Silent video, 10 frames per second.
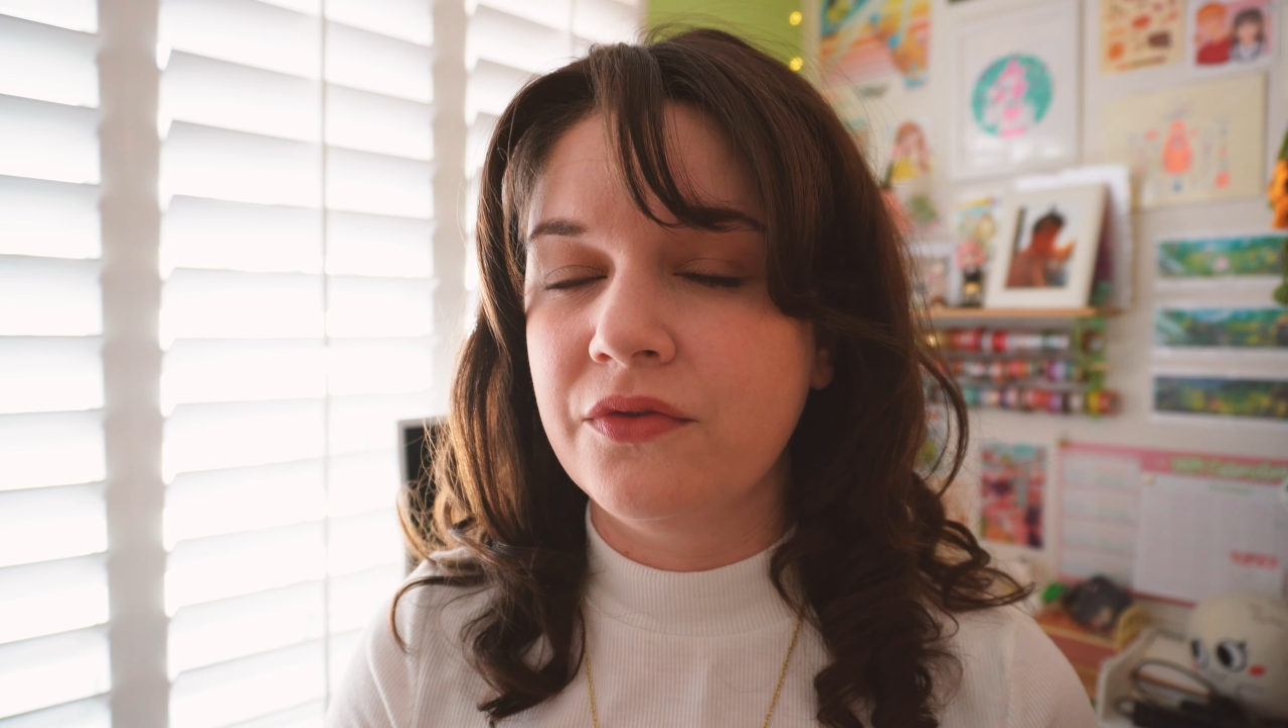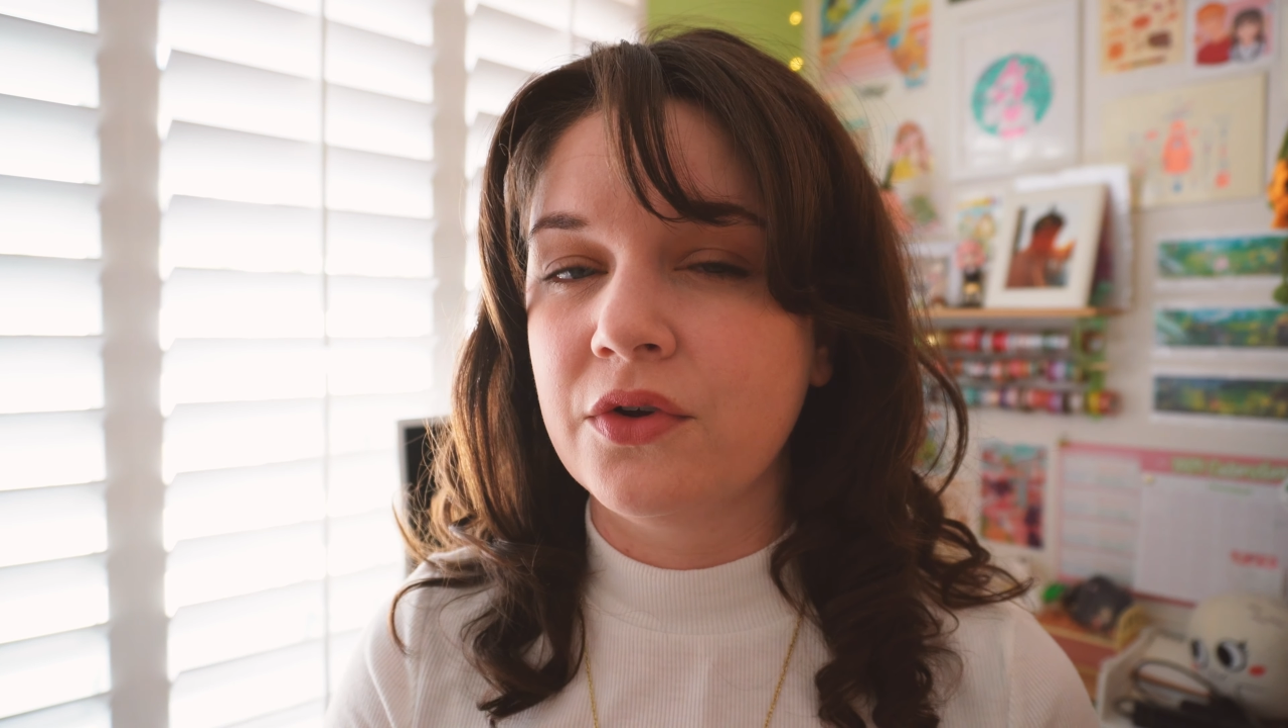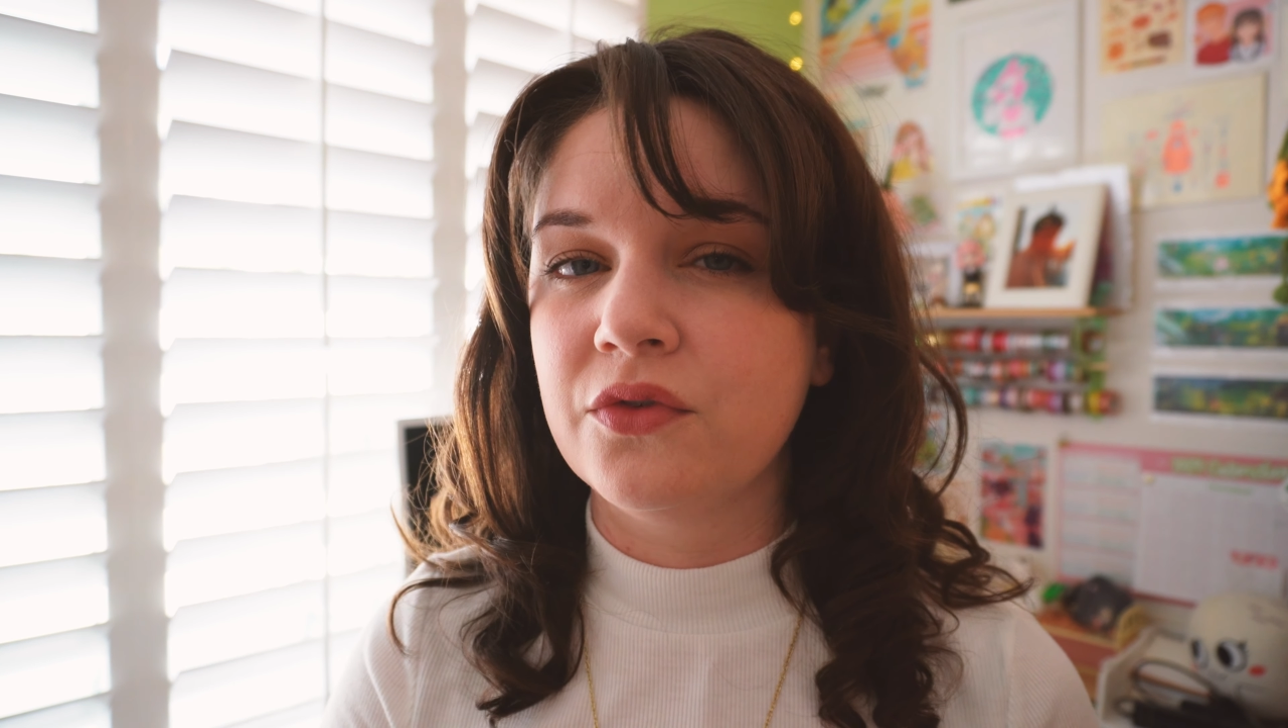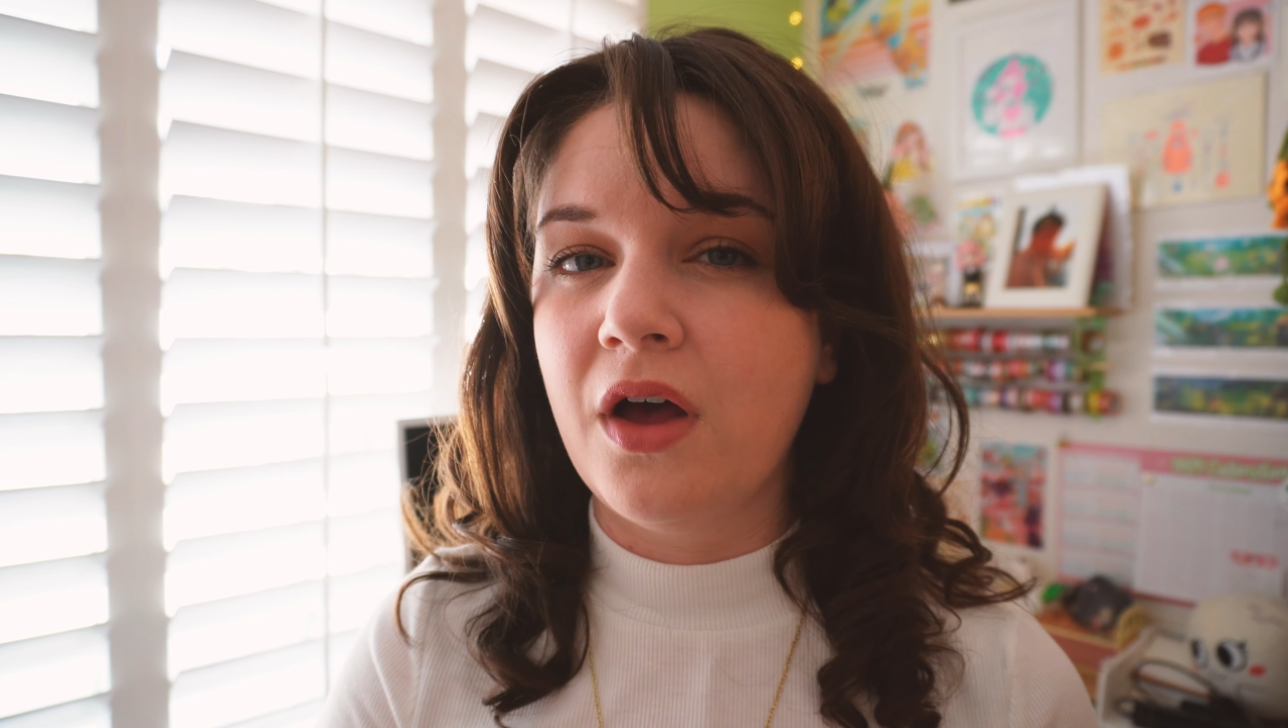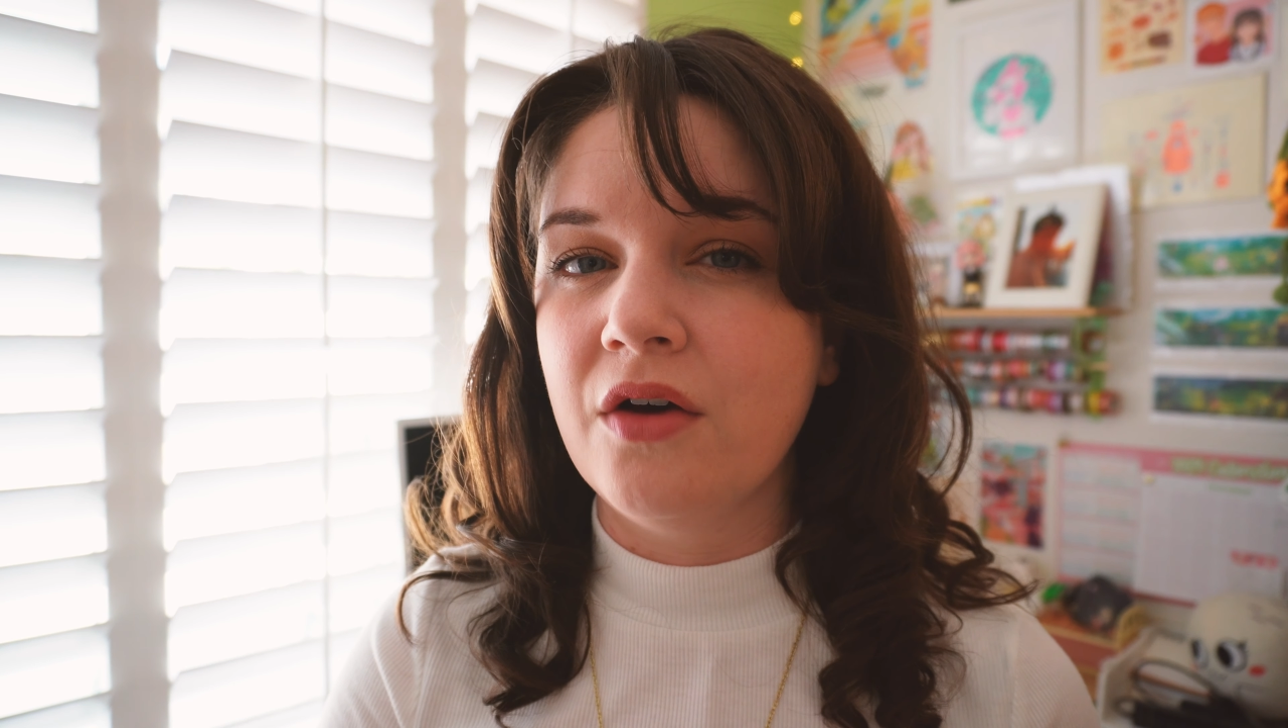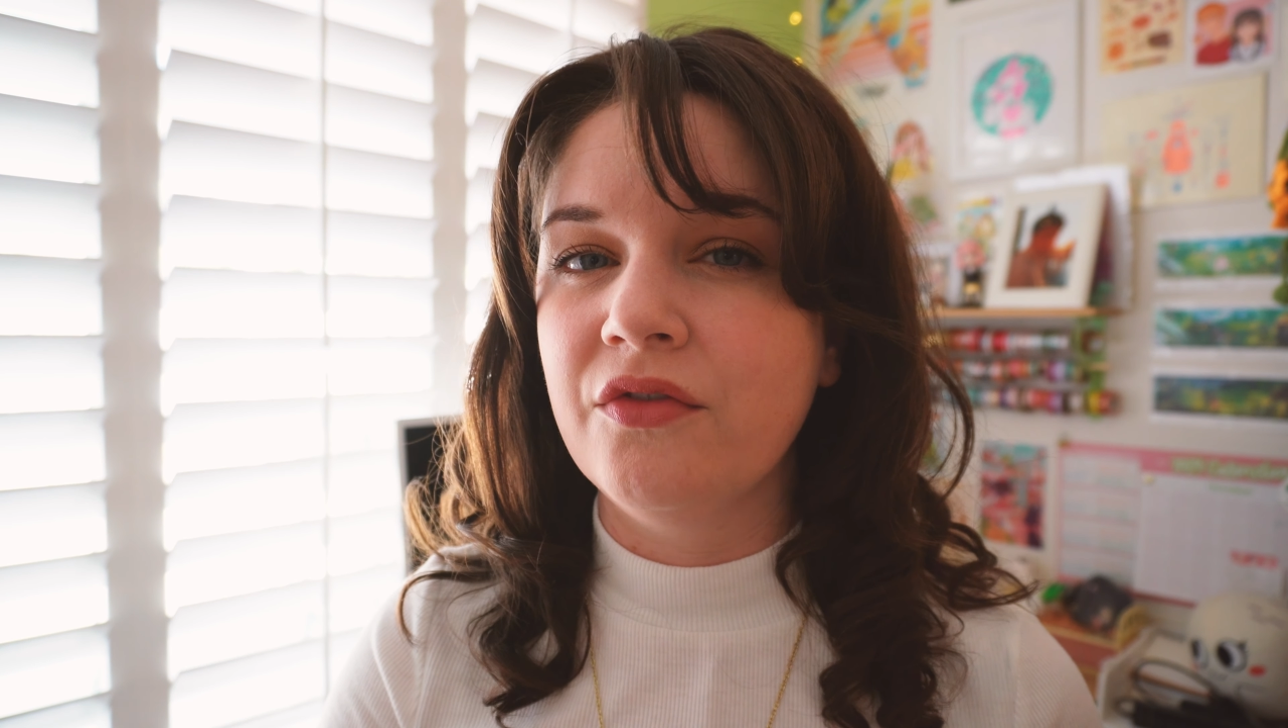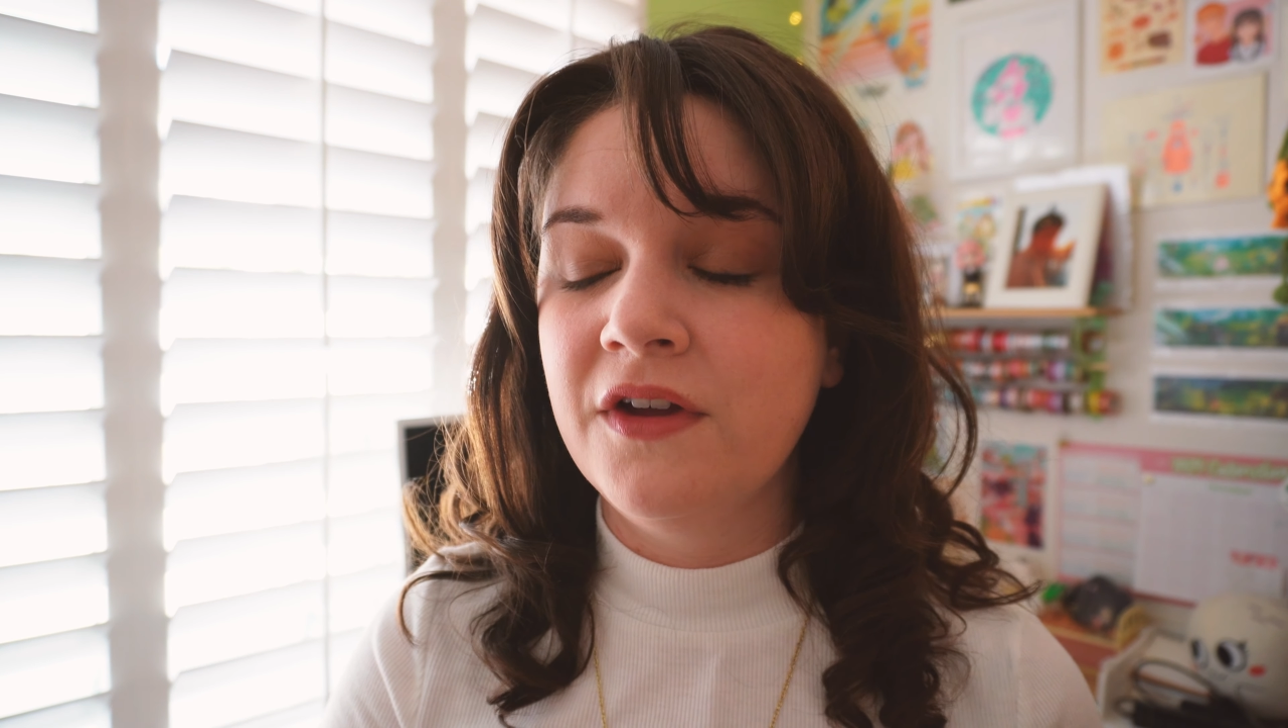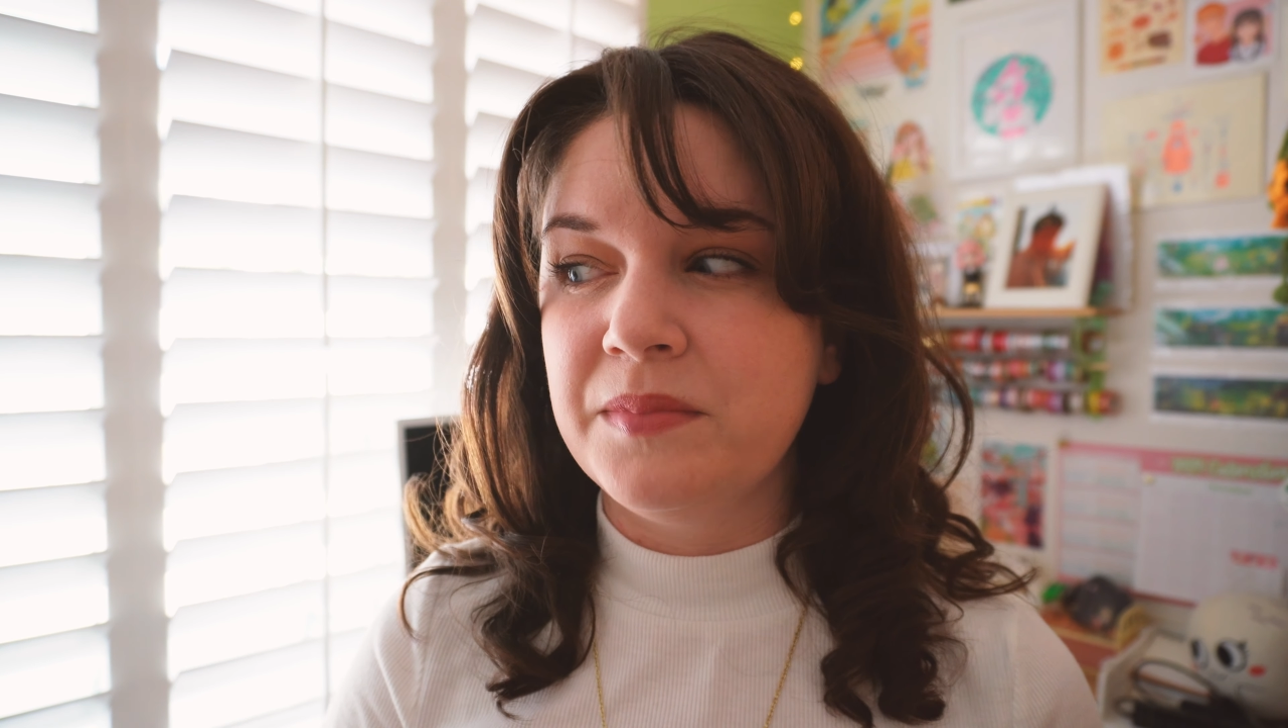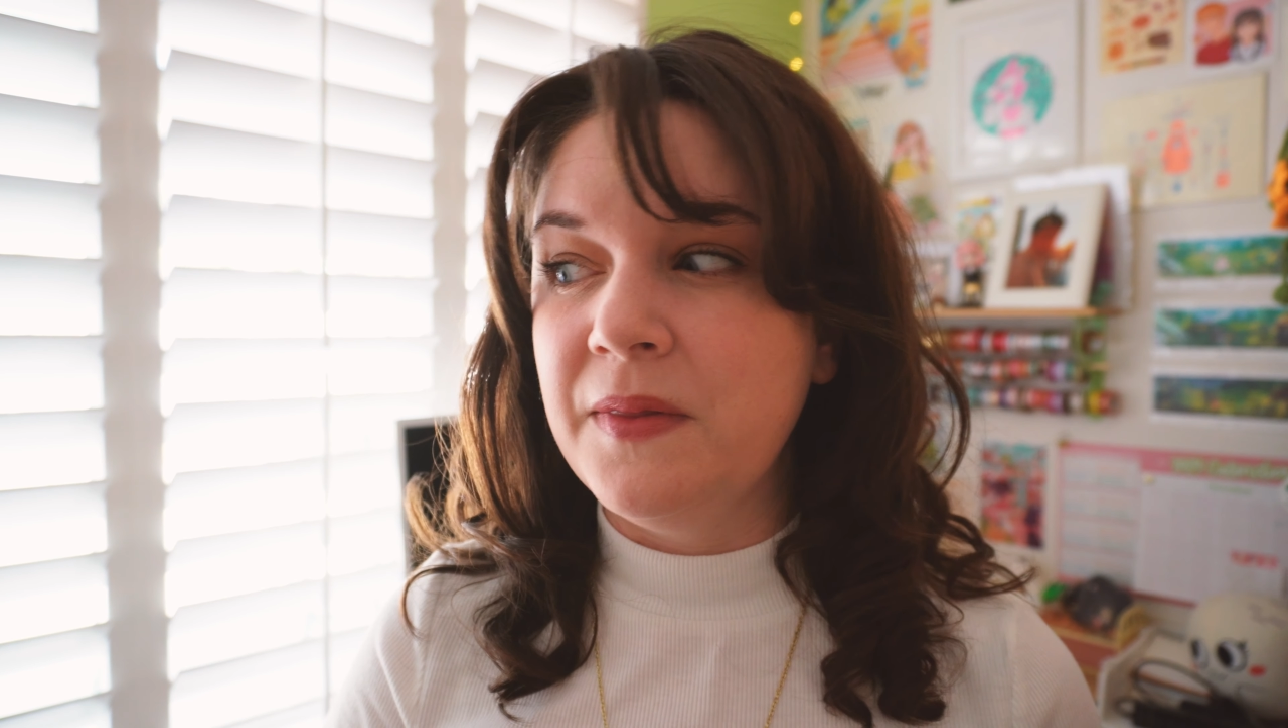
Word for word: photos of